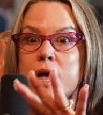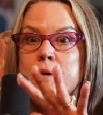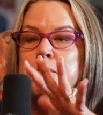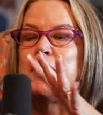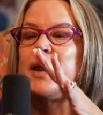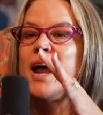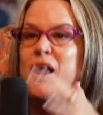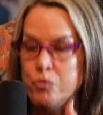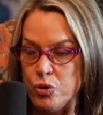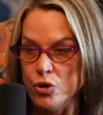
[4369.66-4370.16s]

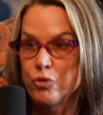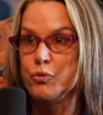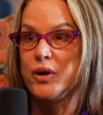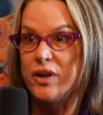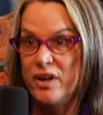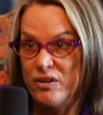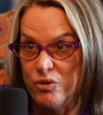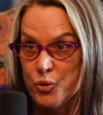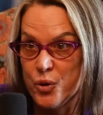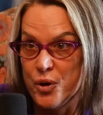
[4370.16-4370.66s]
But I want to win
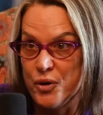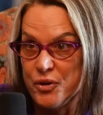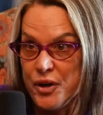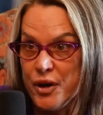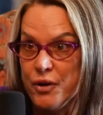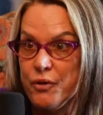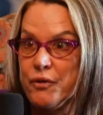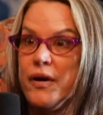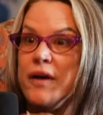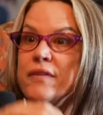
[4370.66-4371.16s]
every
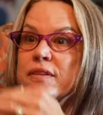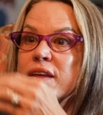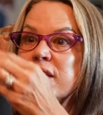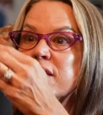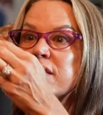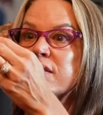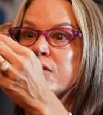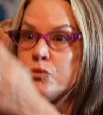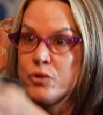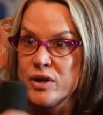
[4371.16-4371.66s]
rodeo, and
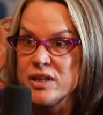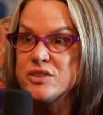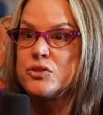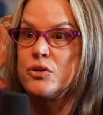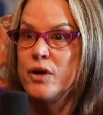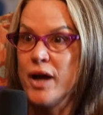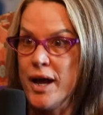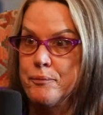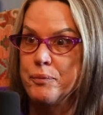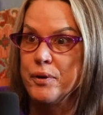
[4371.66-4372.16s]
then the rest
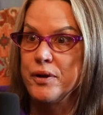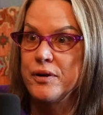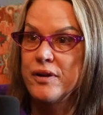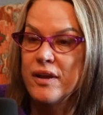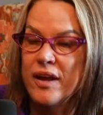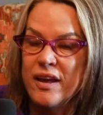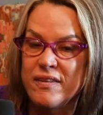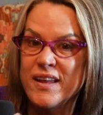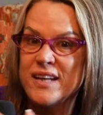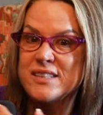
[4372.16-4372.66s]
will happen.
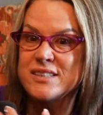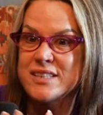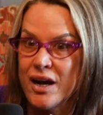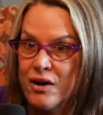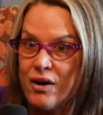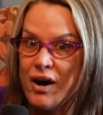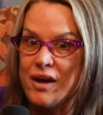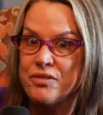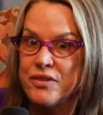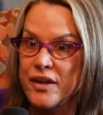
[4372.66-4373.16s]
And that's
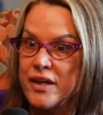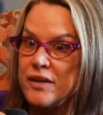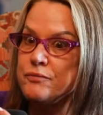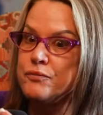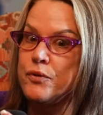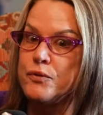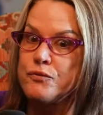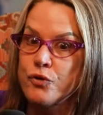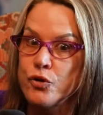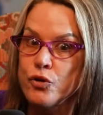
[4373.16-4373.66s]
how I think.
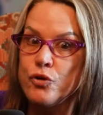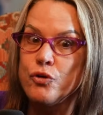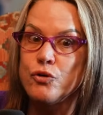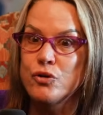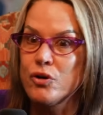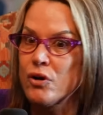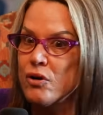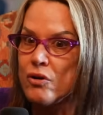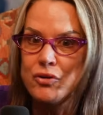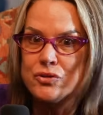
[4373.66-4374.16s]
But for little
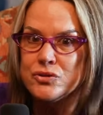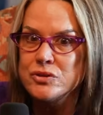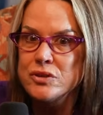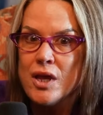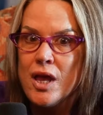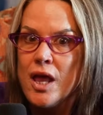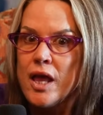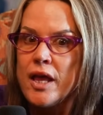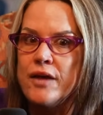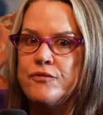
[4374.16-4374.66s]
girls,
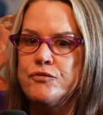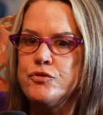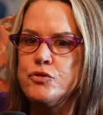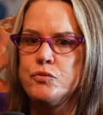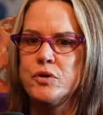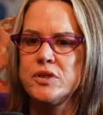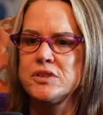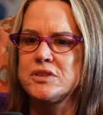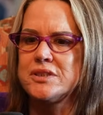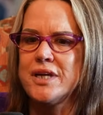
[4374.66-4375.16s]
if you
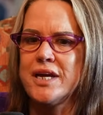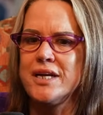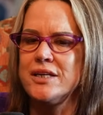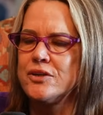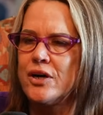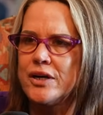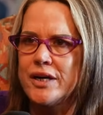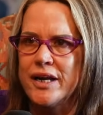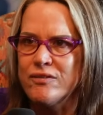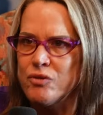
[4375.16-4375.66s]
win state,
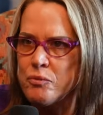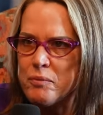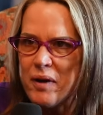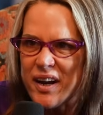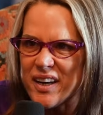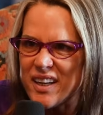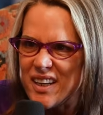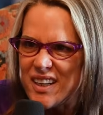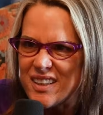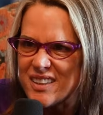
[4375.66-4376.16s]
not
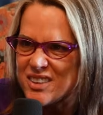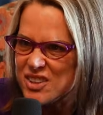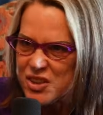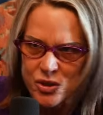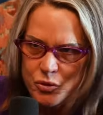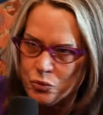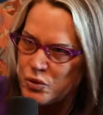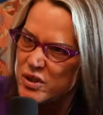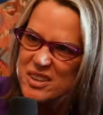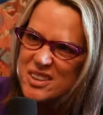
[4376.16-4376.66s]
everybody is going
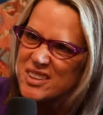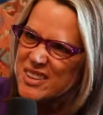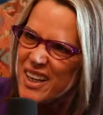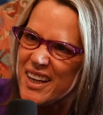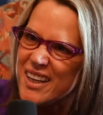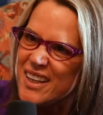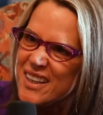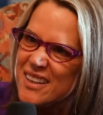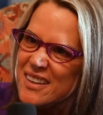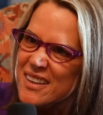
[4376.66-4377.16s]
to win
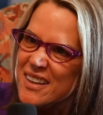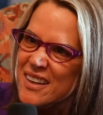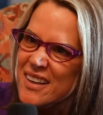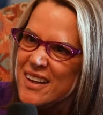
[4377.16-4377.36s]
state.